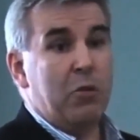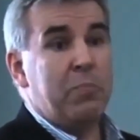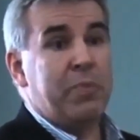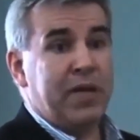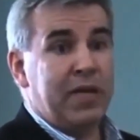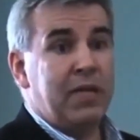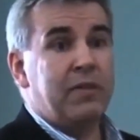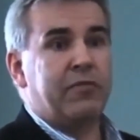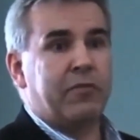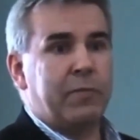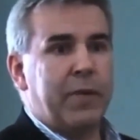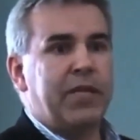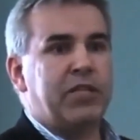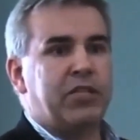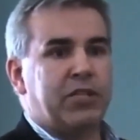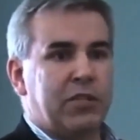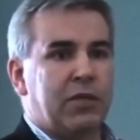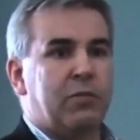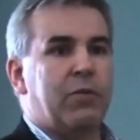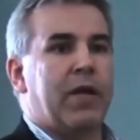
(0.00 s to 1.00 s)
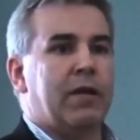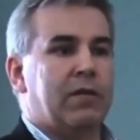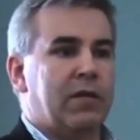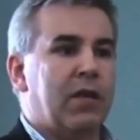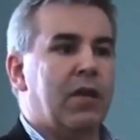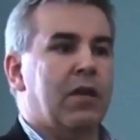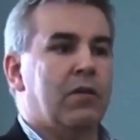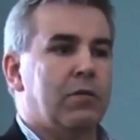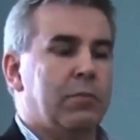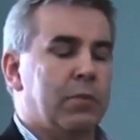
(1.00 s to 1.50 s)
company information around
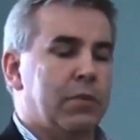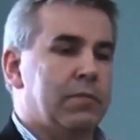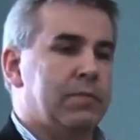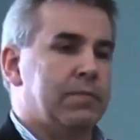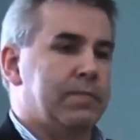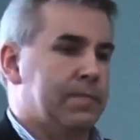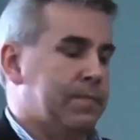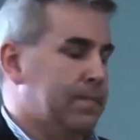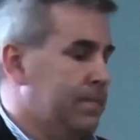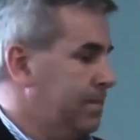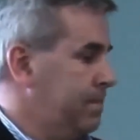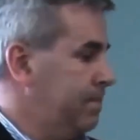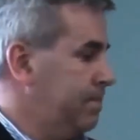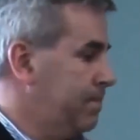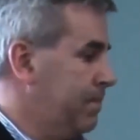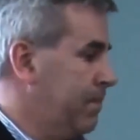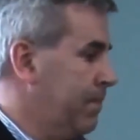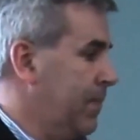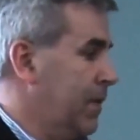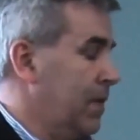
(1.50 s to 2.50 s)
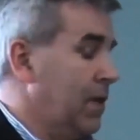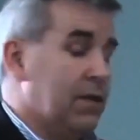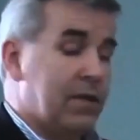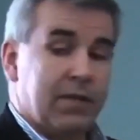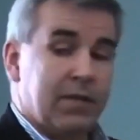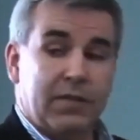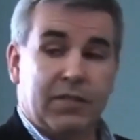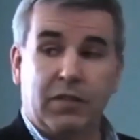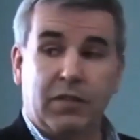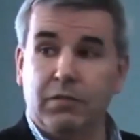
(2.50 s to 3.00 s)
the
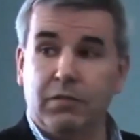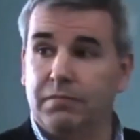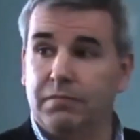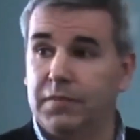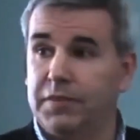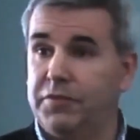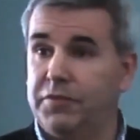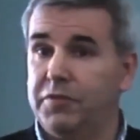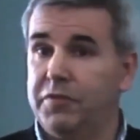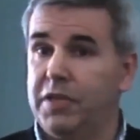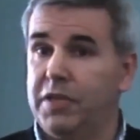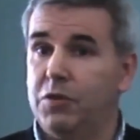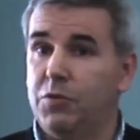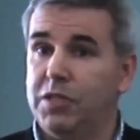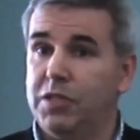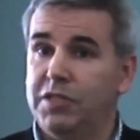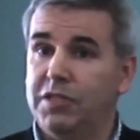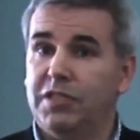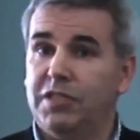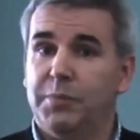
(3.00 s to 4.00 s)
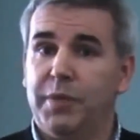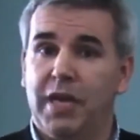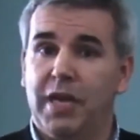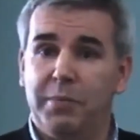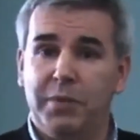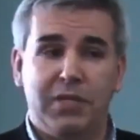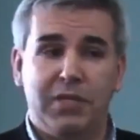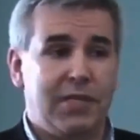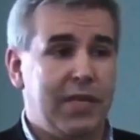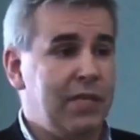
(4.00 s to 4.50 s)
globe. So, if you have any questions, I'll be
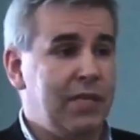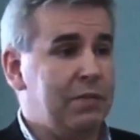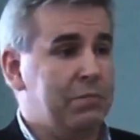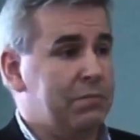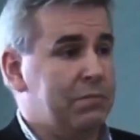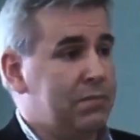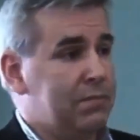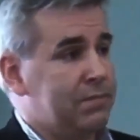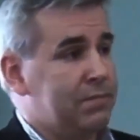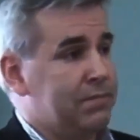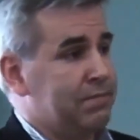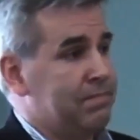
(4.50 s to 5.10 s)
happy to take them.